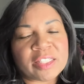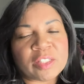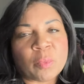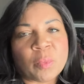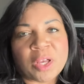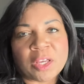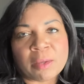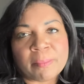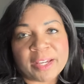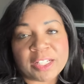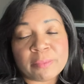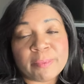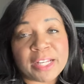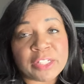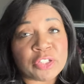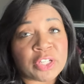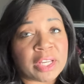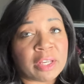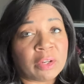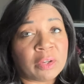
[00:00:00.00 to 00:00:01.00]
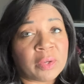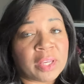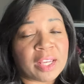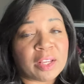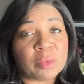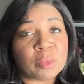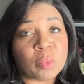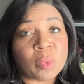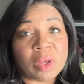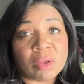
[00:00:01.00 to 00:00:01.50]
welcome back to my channel
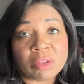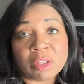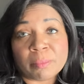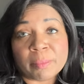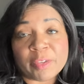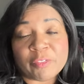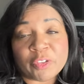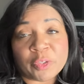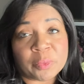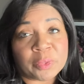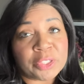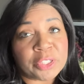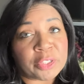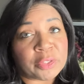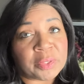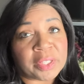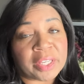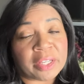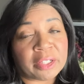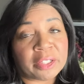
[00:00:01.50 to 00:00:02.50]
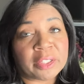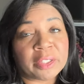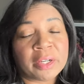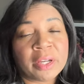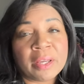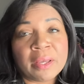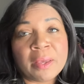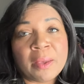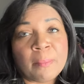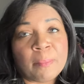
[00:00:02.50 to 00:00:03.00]
and welcome if you are new here.
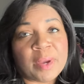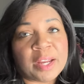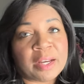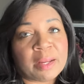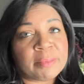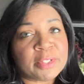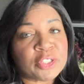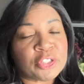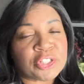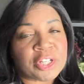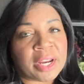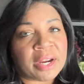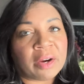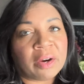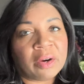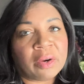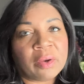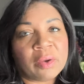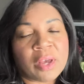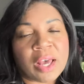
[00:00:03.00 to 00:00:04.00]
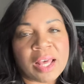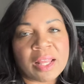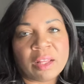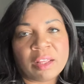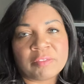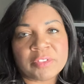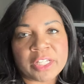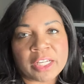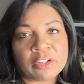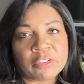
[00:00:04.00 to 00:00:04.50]
My name is Cheryl. I
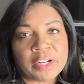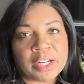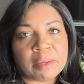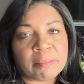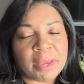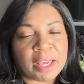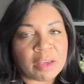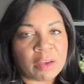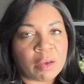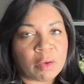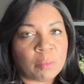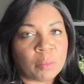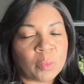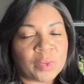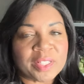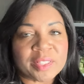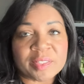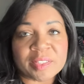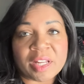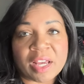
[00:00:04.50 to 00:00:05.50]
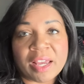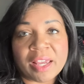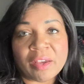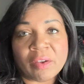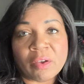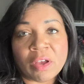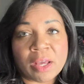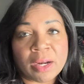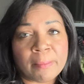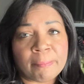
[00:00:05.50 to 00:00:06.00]
love decorating my home with
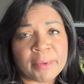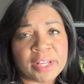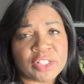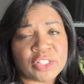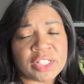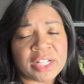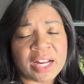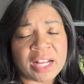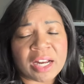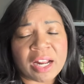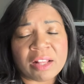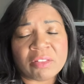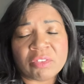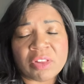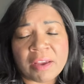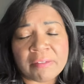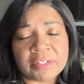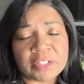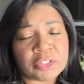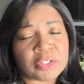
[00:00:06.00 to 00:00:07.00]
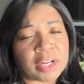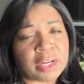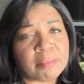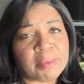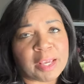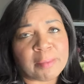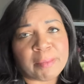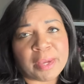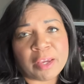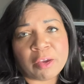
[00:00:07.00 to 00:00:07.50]
style on a budget and I love to try to
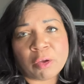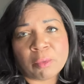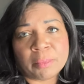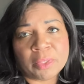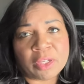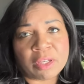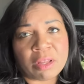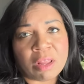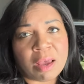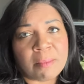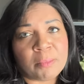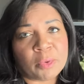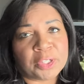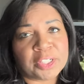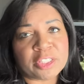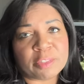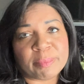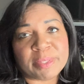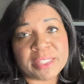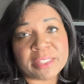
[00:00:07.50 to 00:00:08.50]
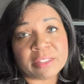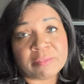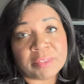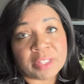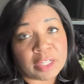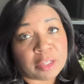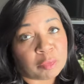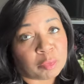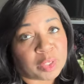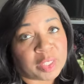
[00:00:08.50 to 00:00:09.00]
make my home look a lot more expensive
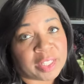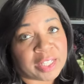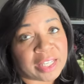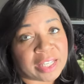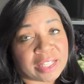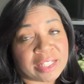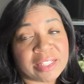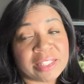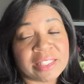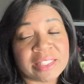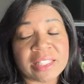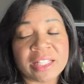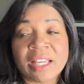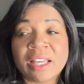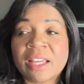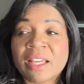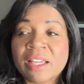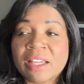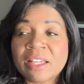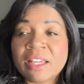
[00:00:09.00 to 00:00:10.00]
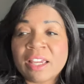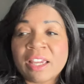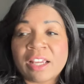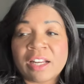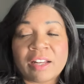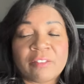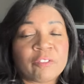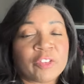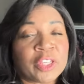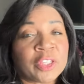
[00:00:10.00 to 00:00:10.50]
than it really is.
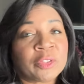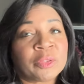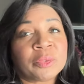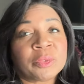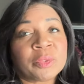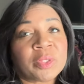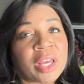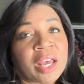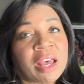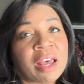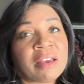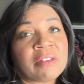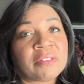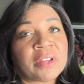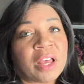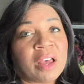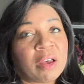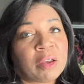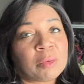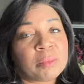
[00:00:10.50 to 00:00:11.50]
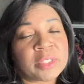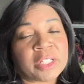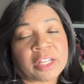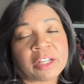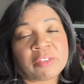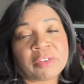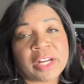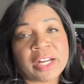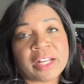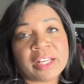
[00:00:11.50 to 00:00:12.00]
And if you love home
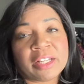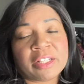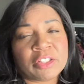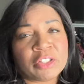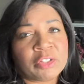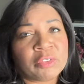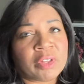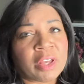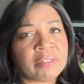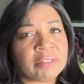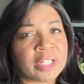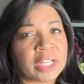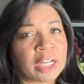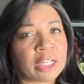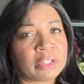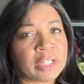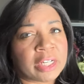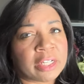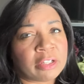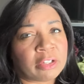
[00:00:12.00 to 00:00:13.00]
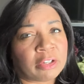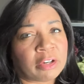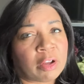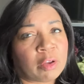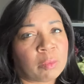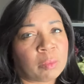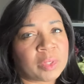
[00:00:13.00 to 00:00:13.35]
decorating and you love decorating your home